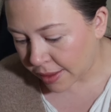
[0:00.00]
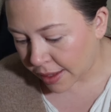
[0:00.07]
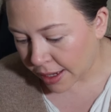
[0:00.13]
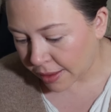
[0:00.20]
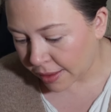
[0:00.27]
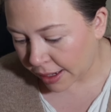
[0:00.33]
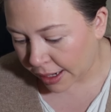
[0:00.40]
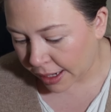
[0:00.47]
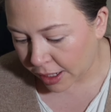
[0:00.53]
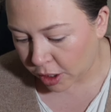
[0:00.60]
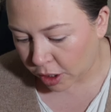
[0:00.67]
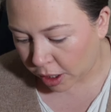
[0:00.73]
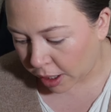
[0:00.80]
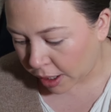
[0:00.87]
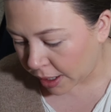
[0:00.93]
thing that I
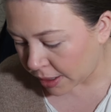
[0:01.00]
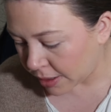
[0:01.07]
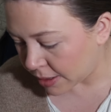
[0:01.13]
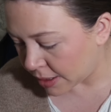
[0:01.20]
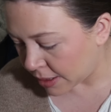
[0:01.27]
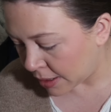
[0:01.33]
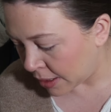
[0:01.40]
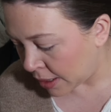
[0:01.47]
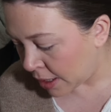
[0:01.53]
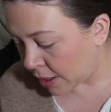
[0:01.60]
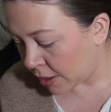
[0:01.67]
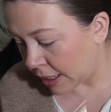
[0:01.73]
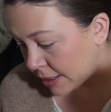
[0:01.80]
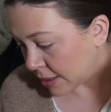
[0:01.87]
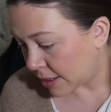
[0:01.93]
got,
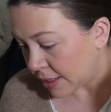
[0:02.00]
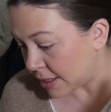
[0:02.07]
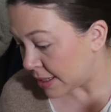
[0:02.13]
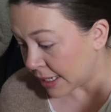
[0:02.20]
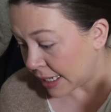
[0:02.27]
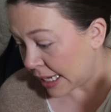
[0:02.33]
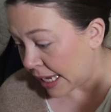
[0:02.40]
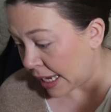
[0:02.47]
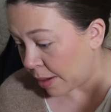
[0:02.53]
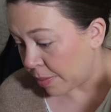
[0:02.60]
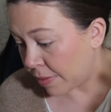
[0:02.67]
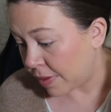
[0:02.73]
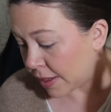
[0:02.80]
okay, so this is a keep.